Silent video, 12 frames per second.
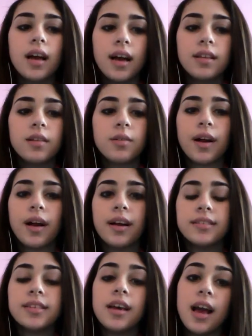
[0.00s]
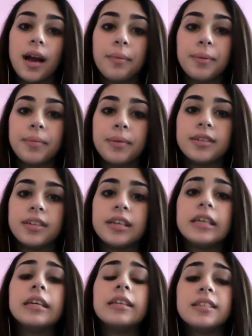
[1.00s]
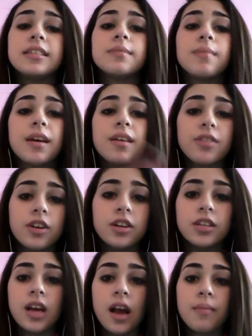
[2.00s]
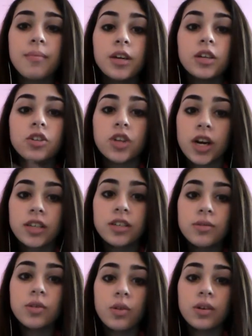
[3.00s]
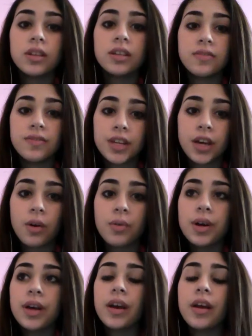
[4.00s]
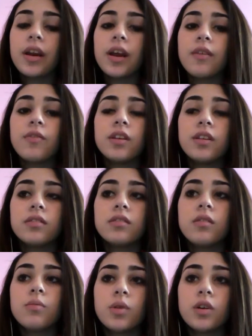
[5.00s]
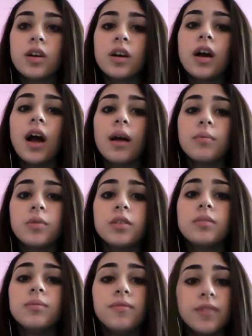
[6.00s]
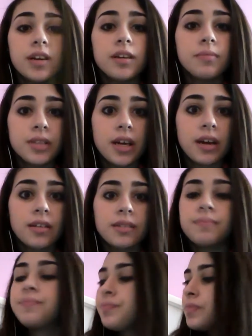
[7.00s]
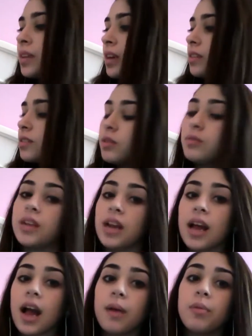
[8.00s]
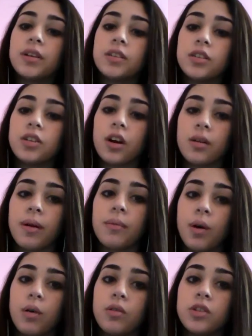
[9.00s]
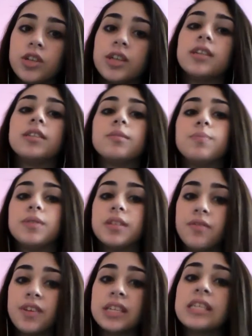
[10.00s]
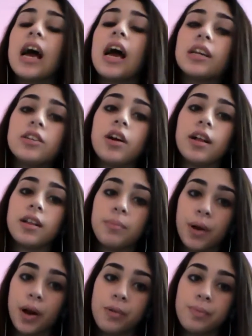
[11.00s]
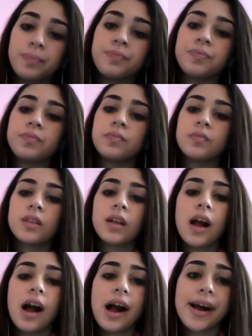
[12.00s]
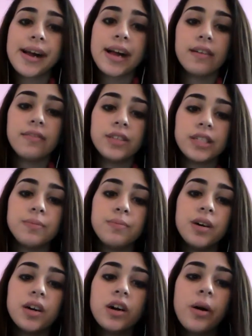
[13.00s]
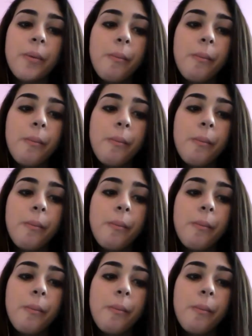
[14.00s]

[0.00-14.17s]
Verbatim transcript: Hello guys, happy Monday. This is my third time trying to record this video, and if it does not work, I'm going to be very upset. So today I wanted to talk about poetry in specifics Edgar Allan Poe. I have this book,